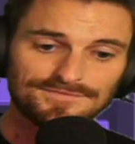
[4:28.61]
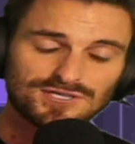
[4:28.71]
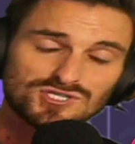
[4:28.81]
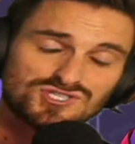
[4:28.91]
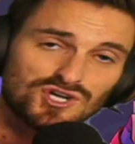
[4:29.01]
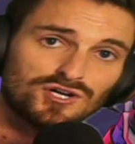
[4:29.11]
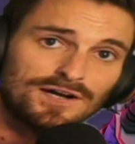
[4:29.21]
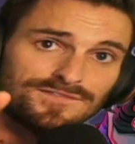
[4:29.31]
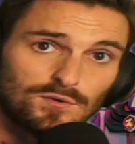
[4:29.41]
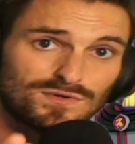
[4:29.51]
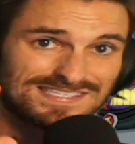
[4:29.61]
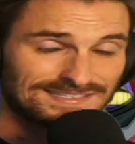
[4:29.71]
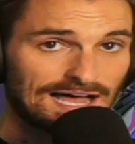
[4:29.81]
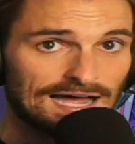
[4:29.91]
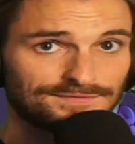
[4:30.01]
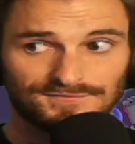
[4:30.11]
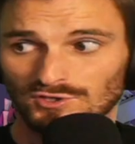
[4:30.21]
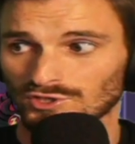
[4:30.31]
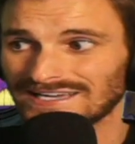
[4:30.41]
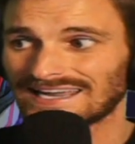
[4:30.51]
if the Zurg event was live, if
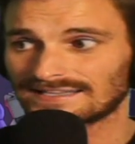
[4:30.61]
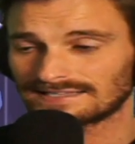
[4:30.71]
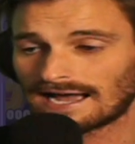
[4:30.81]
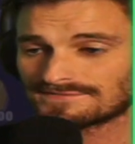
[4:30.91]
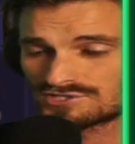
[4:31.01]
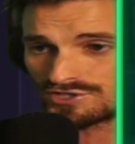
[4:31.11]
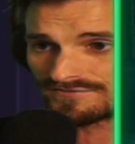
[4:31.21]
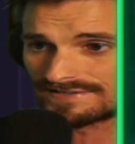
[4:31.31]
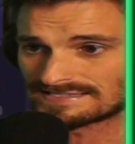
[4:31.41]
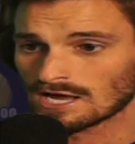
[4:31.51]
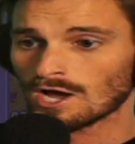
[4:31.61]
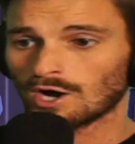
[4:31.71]
you're looking at a live Zurg event,